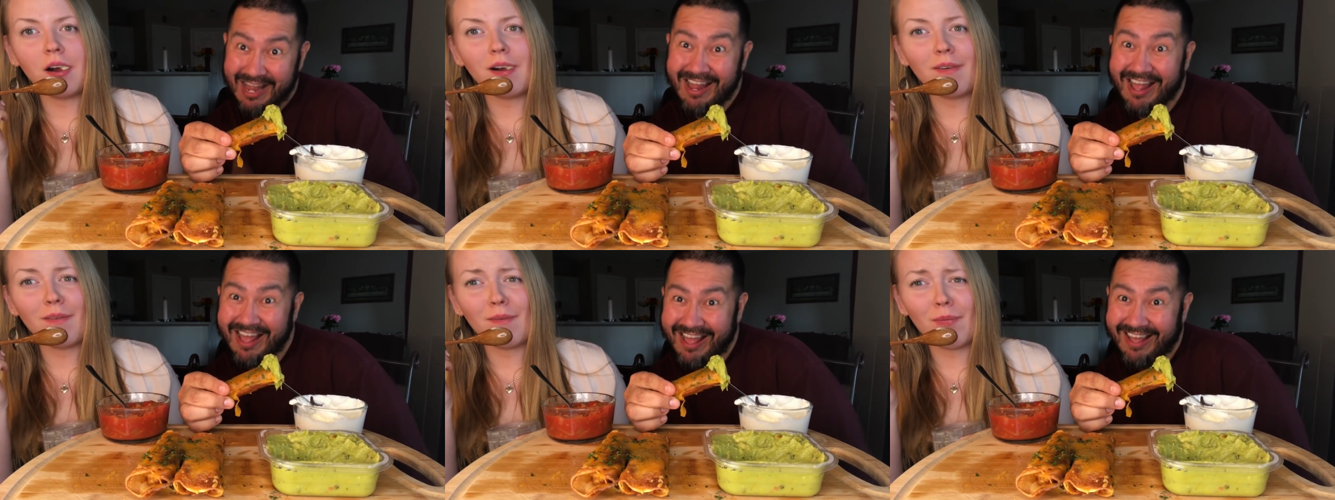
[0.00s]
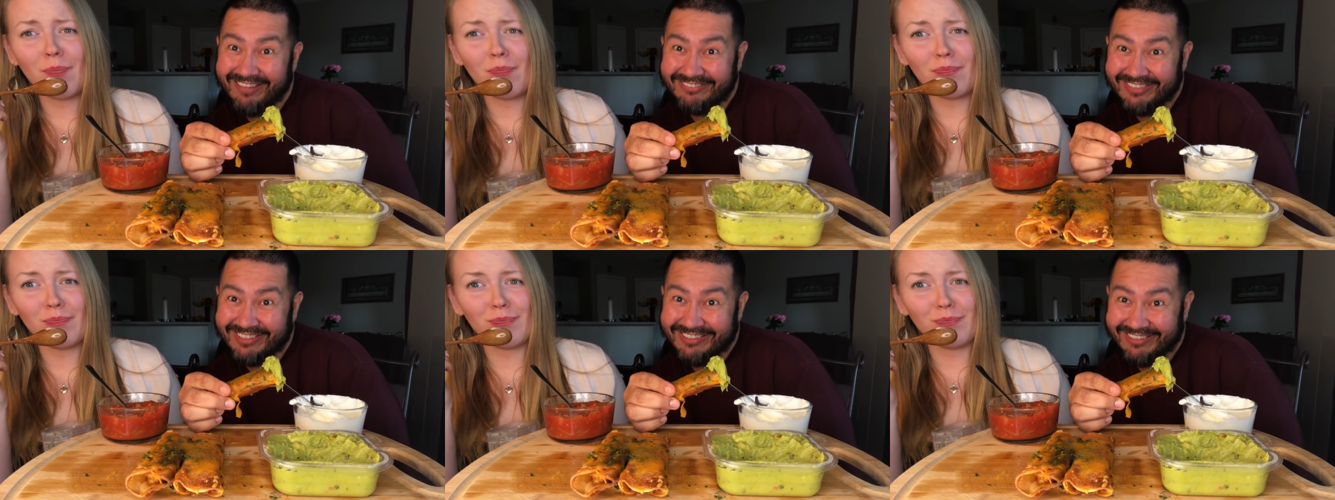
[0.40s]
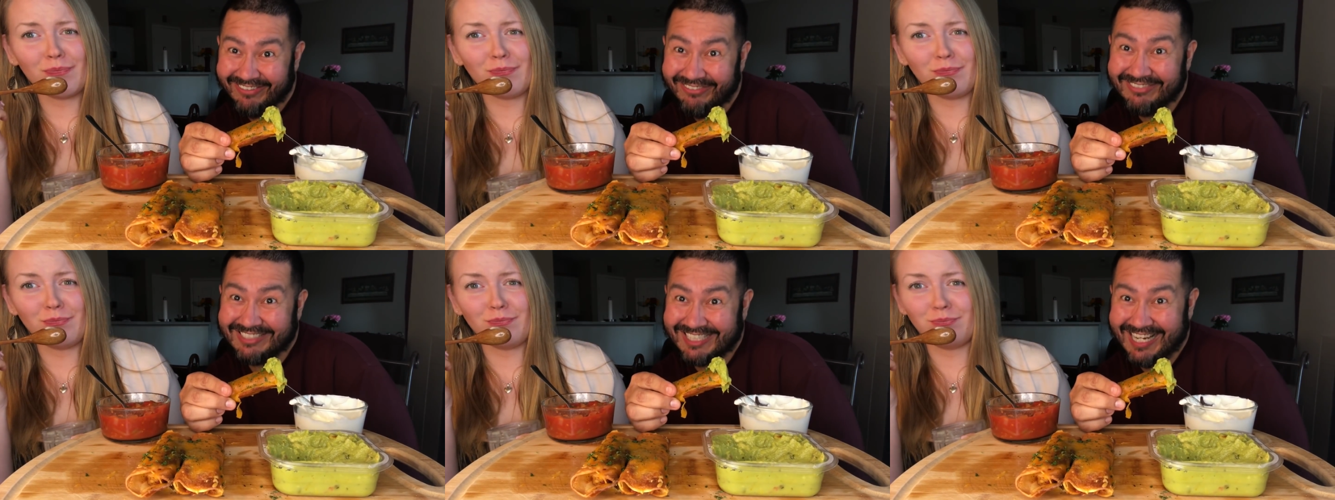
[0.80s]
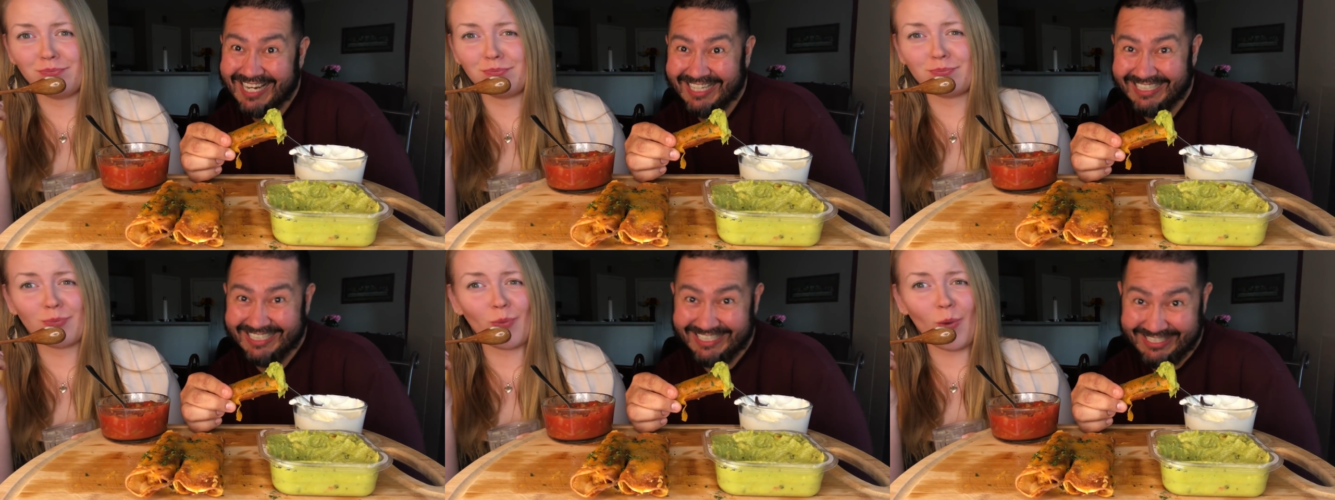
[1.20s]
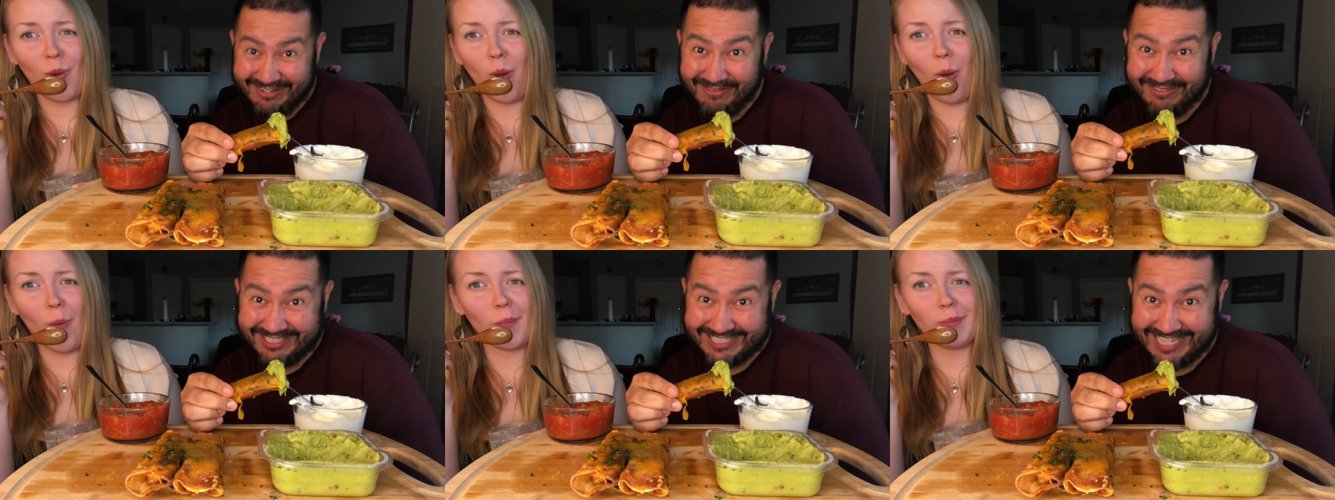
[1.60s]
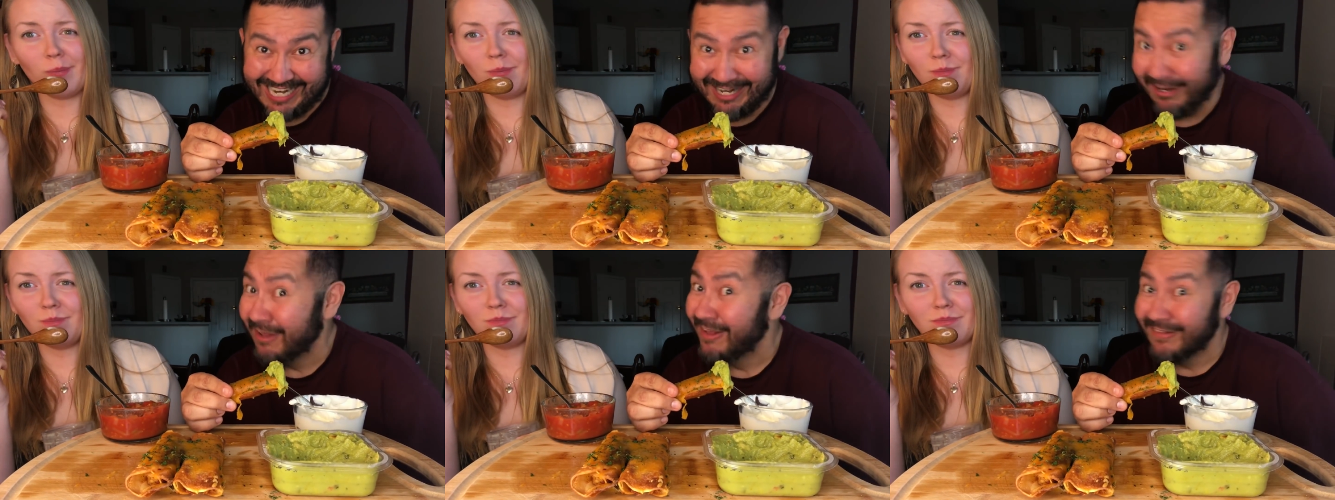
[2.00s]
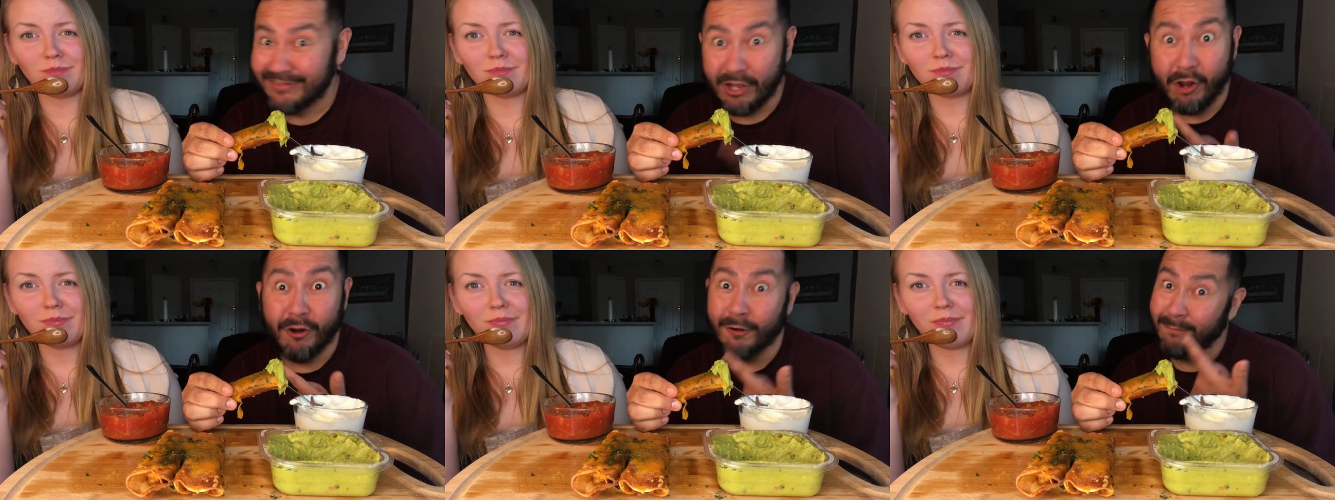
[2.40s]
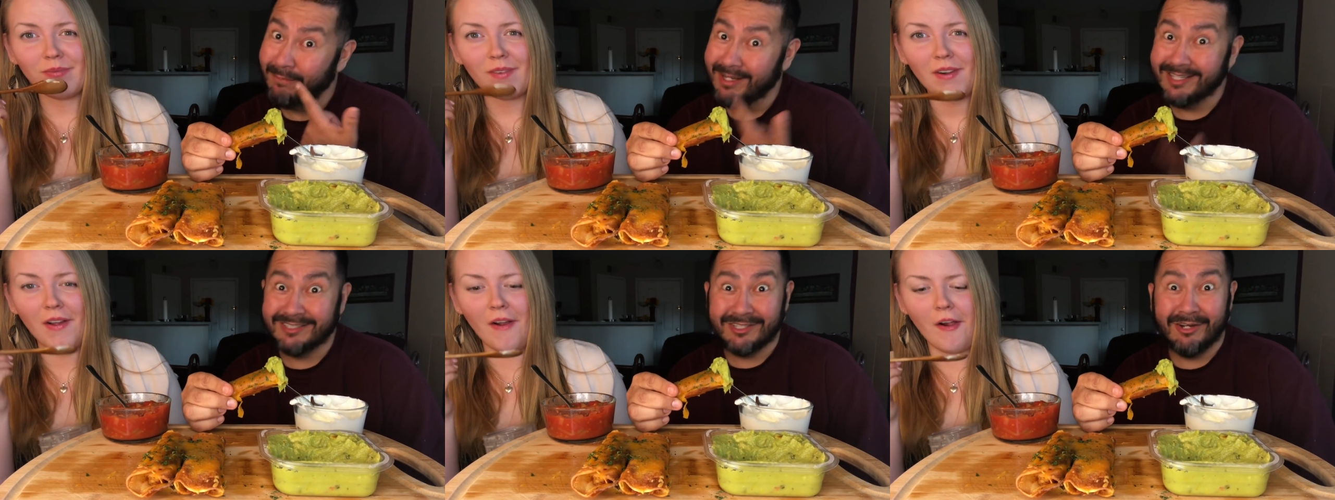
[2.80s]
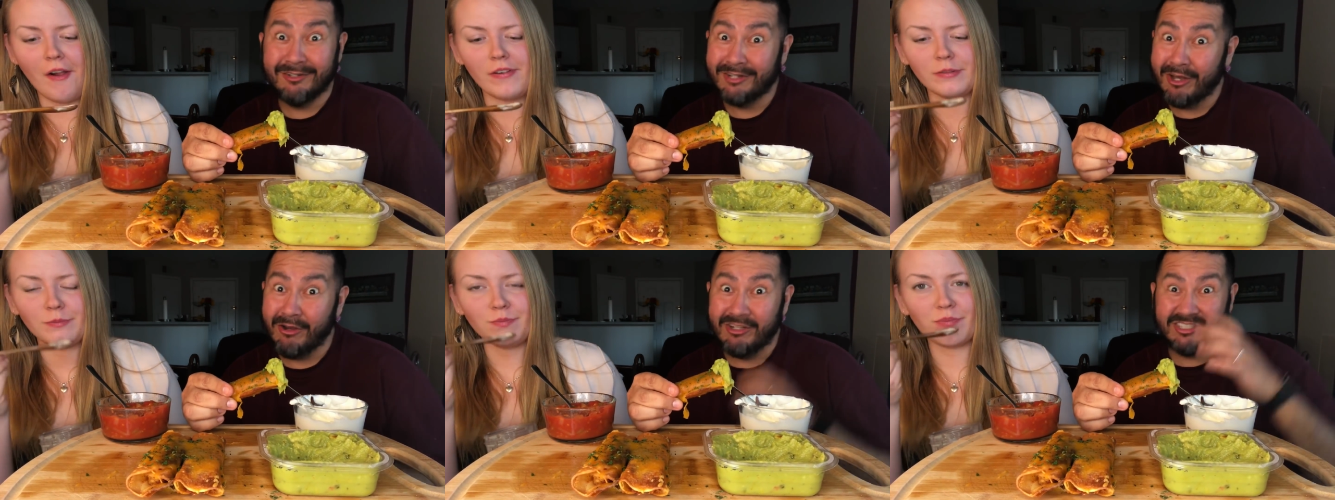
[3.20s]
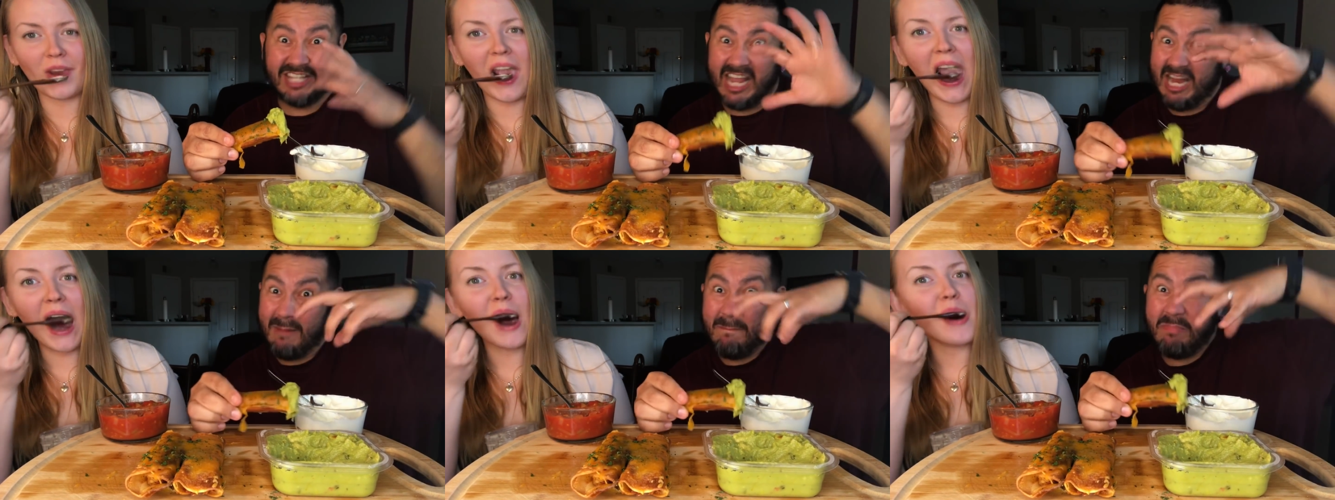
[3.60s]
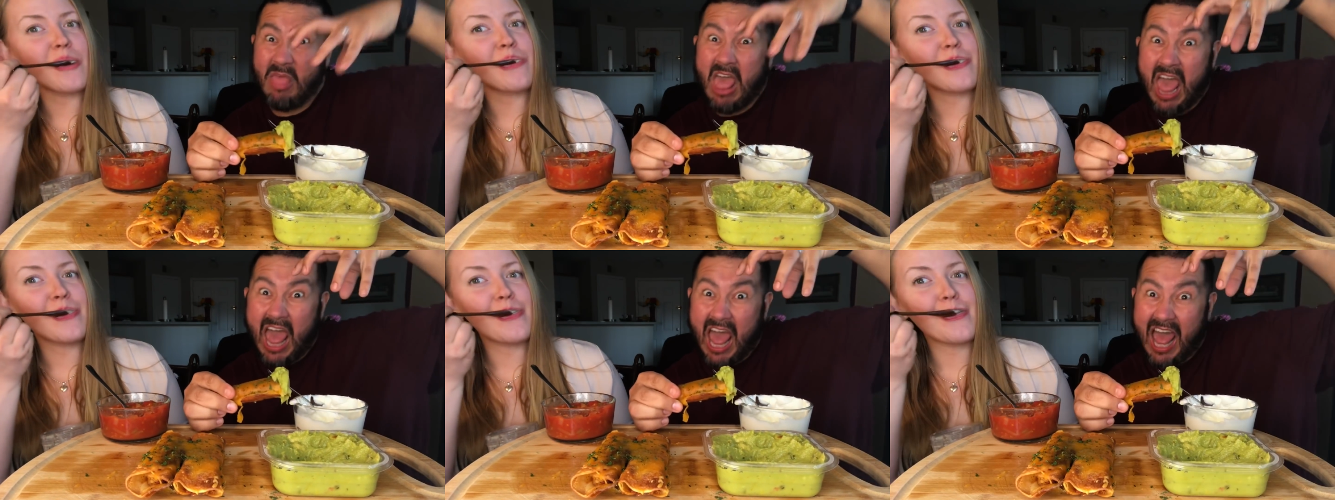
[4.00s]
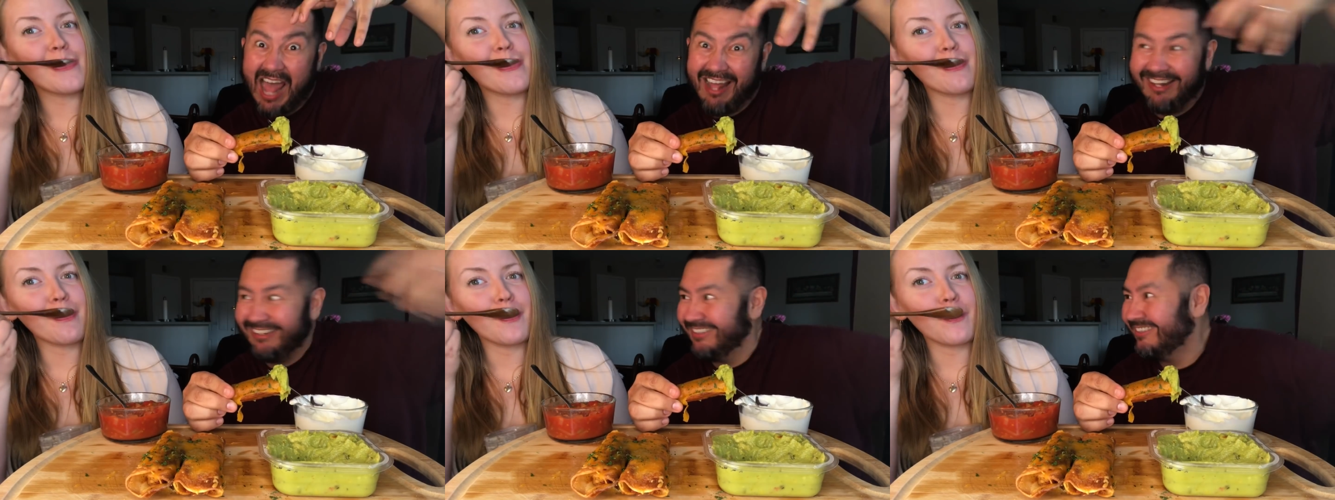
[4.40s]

Speaker 1: You know what I'm saying? You know what I'm saying? Yo, her big toe though is like. Ah!